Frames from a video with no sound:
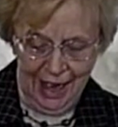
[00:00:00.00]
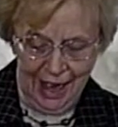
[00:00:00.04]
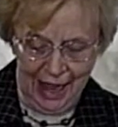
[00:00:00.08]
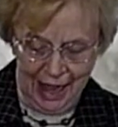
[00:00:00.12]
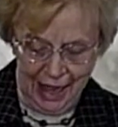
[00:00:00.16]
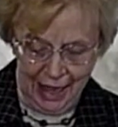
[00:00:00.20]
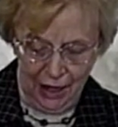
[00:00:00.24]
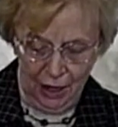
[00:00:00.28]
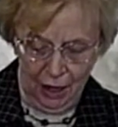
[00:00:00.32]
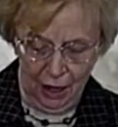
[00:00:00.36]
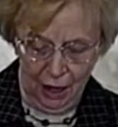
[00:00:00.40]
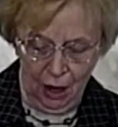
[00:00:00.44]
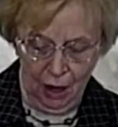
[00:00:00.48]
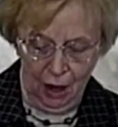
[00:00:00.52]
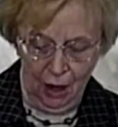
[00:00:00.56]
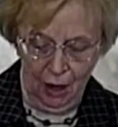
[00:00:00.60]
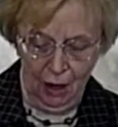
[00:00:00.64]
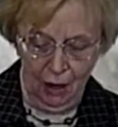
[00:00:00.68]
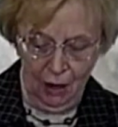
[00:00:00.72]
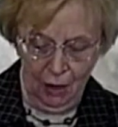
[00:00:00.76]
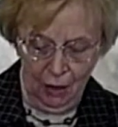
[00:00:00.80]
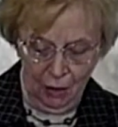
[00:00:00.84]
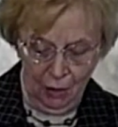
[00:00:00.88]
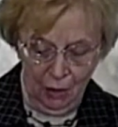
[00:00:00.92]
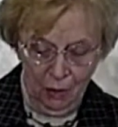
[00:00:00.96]
and
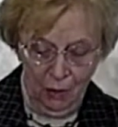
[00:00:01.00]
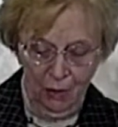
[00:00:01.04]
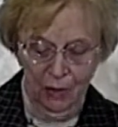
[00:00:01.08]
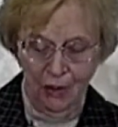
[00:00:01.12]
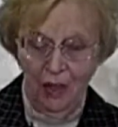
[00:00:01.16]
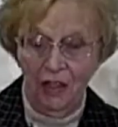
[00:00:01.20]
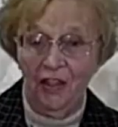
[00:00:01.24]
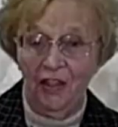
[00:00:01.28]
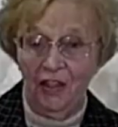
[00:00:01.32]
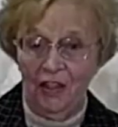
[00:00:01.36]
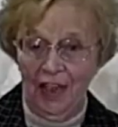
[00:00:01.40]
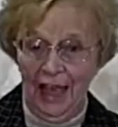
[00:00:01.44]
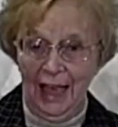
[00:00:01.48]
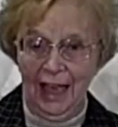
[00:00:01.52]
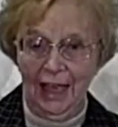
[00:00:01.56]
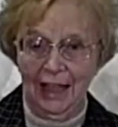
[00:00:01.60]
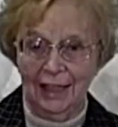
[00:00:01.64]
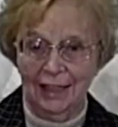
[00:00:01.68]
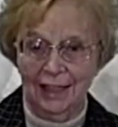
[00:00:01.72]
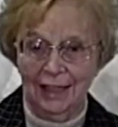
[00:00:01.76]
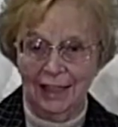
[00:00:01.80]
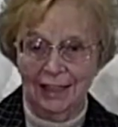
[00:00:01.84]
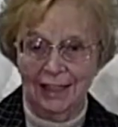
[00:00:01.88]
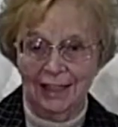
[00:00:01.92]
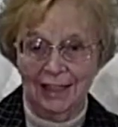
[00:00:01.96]
all the
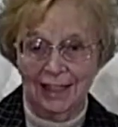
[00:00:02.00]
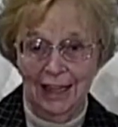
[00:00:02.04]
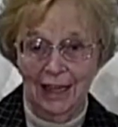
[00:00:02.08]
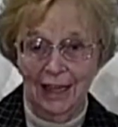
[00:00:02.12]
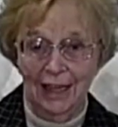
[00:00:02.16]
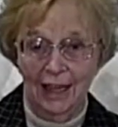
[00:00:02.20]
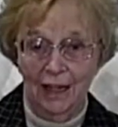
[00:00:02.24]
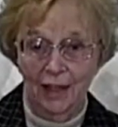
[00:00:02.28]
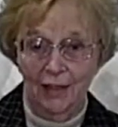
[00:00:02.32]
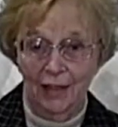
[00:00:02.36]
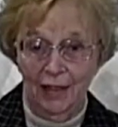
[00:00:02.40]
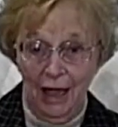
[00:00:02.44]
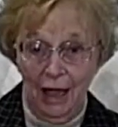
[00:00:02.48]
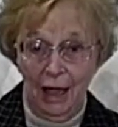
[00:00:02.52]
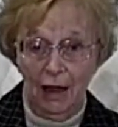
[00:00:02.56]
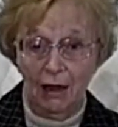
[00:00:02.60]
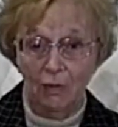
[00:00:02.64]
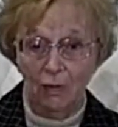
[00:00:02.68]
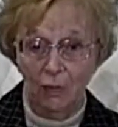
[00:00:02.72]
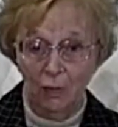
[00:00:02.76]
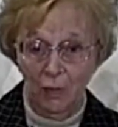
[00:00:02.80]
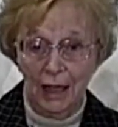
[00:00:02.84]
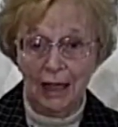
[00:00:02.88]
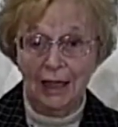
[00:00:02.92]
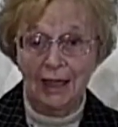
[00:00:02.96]
things that
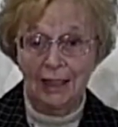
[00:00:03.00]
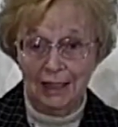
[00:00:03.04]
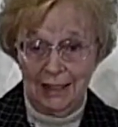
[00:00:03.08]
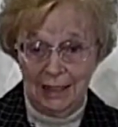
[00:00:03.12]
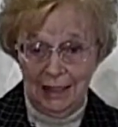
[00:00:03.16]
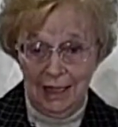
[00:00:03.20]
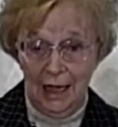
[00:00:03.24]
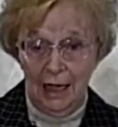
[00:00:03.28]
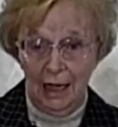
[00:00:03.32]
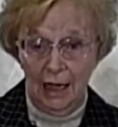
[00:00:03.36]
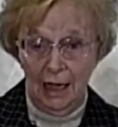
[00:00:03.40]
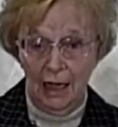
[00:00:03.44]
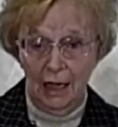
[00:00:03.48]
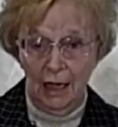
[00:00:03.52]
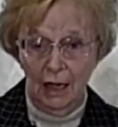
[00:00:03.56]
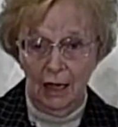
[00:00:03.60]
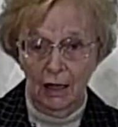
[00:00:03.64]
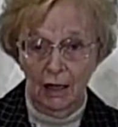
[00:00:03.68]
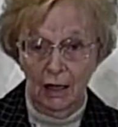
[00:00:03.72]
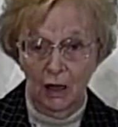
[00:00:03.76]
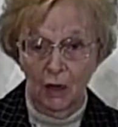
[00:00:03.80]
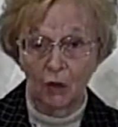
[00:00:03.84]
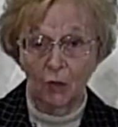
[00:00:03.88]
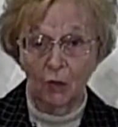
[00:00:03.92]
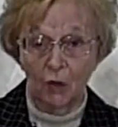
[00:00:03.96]
we see
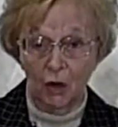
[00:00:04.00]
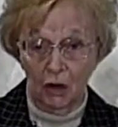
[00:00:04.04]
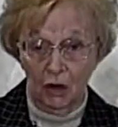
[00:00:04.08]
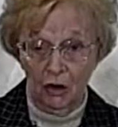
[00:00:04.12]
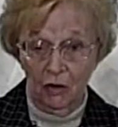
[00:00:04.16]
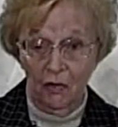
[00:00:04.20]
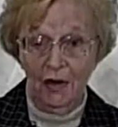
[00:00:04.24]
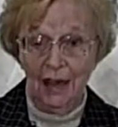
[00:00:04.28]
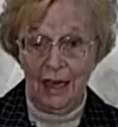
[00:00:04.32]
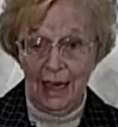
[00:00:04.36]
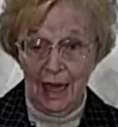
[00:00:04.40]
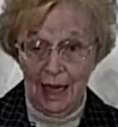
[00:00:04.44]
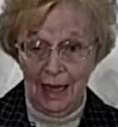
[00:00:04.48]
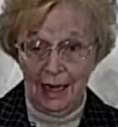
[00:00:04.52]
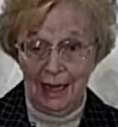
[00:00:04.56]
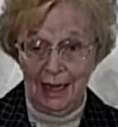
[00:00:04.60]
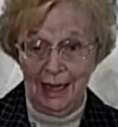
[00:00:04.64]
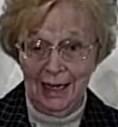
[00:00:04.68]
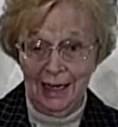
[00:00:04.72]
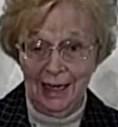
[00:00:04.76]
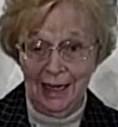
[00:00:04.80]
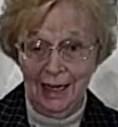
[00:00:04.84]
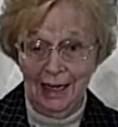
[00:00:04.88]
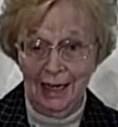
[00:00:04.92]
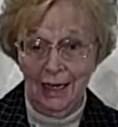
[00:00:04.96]
were
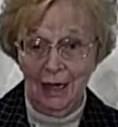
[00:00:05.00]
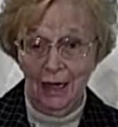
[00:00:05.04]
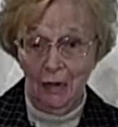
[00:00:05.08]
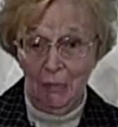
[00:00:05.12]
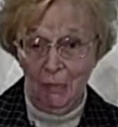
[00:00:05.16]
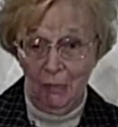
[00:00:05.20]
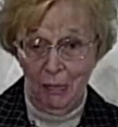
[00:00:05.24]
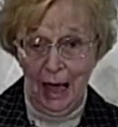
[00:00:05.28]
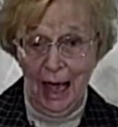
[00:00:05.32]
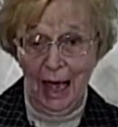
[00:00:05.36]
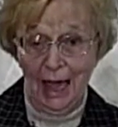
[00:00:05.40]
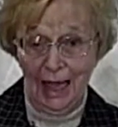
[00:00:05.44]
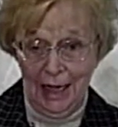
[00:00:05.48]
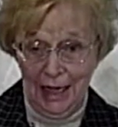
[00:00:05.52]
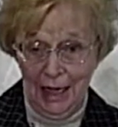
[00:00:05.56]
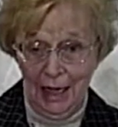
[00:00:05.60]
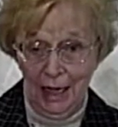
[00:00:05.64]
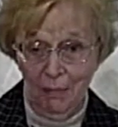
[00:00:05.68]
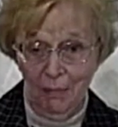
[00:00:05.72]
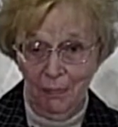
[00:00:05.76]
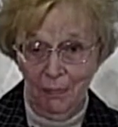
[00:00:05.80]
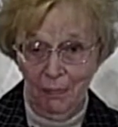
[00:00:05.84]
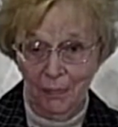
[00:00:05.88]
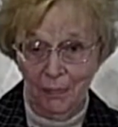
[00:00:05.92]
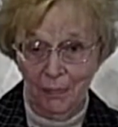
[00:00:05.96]
created by
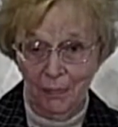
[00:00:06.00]
Him.